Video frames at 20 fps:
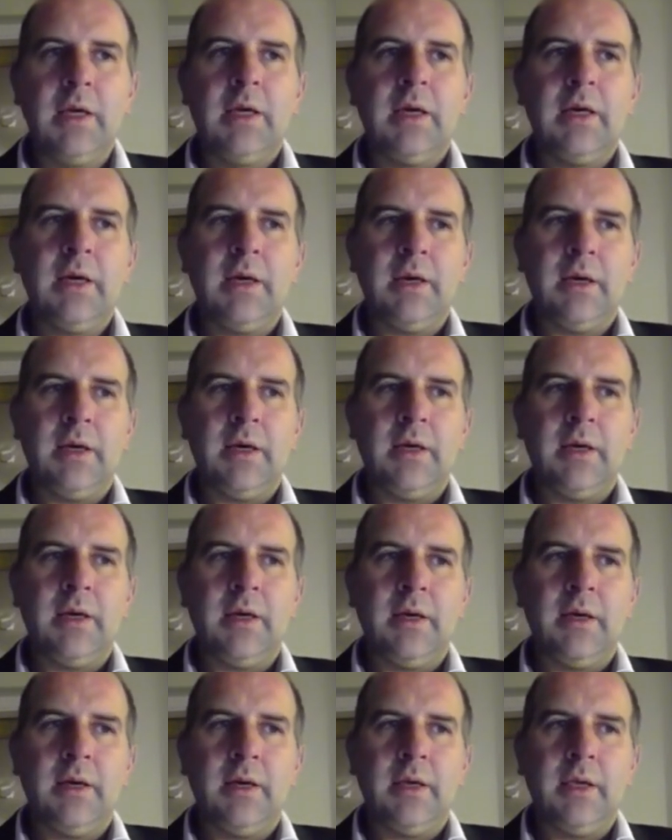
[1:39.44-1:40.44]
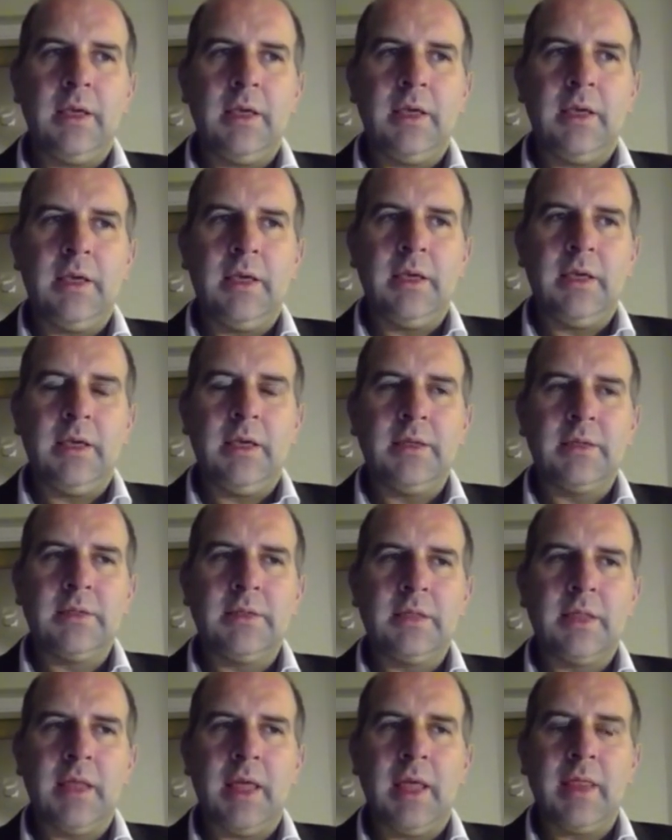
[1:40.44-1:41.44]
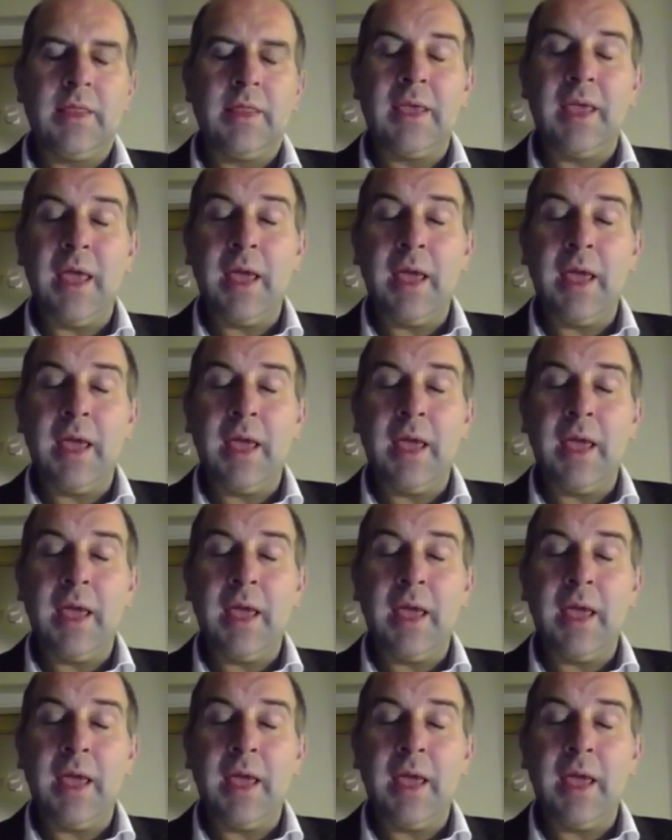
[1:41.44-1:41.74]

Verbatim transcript: Uh, is that the